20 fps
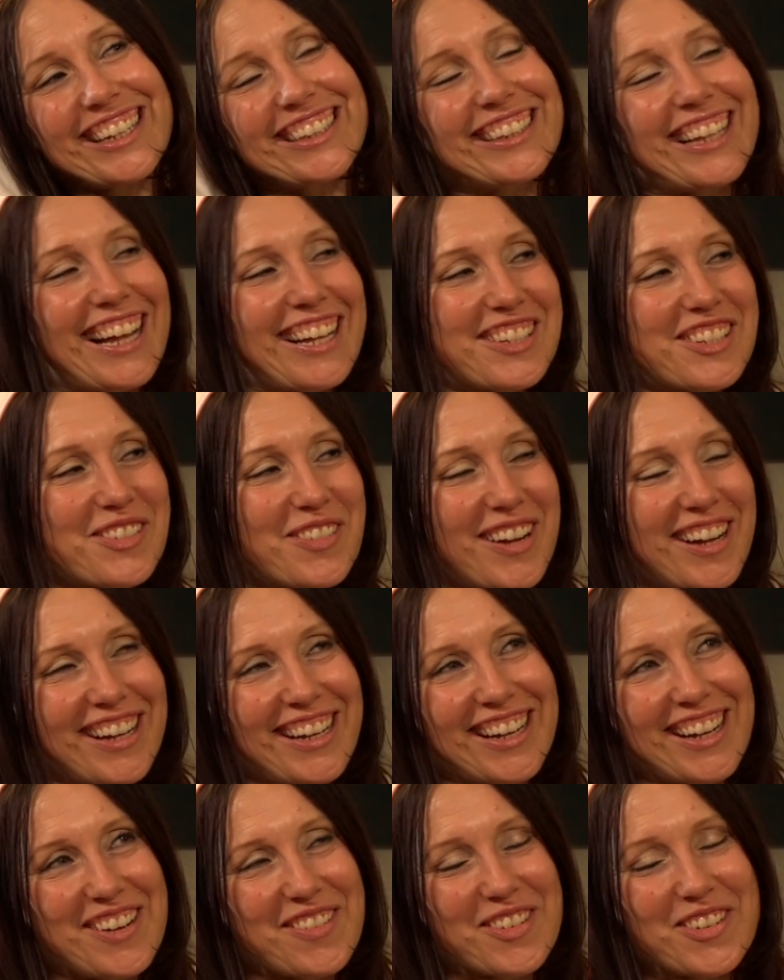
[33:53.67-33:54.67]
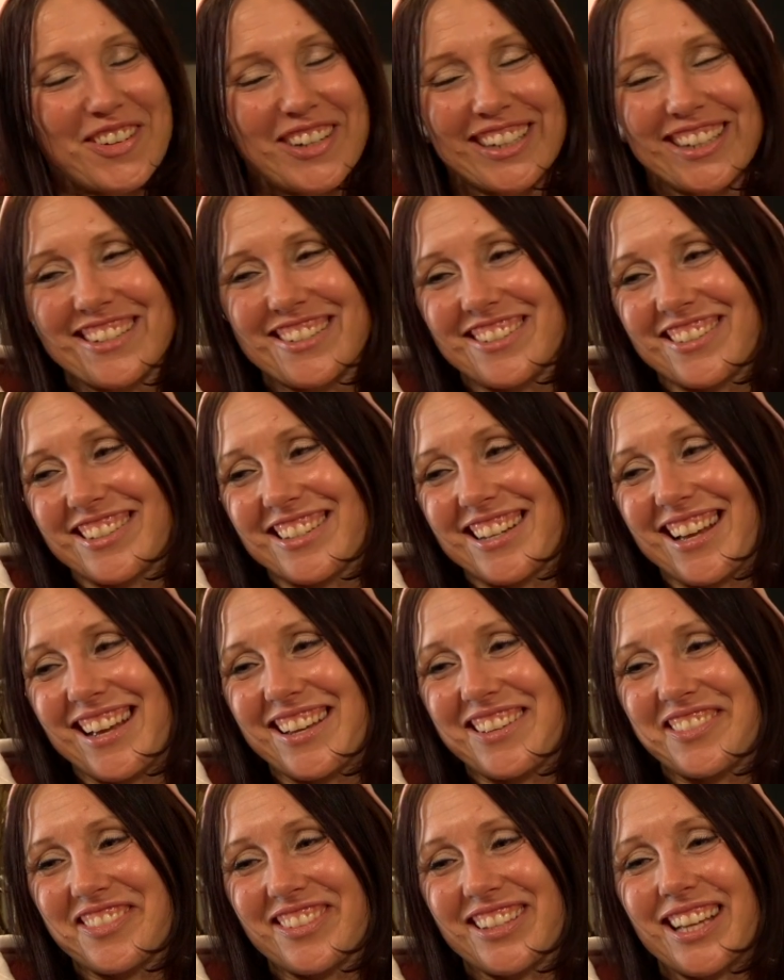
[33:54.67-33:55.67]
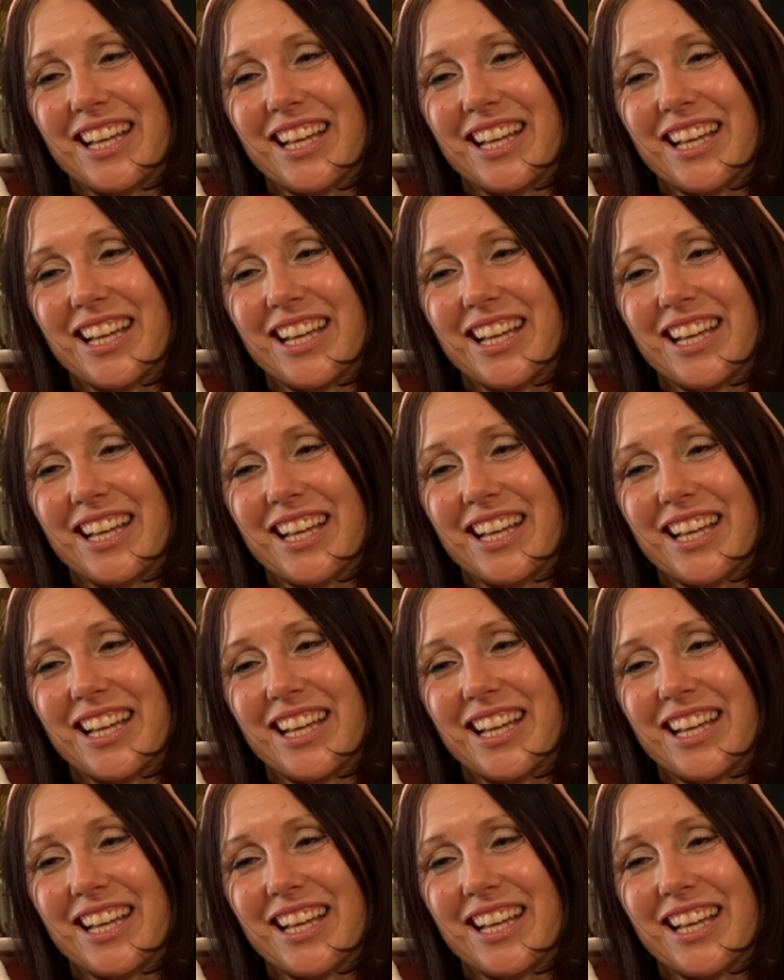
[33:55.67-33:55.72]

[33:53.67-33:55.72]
and that's why I'm going under the knife.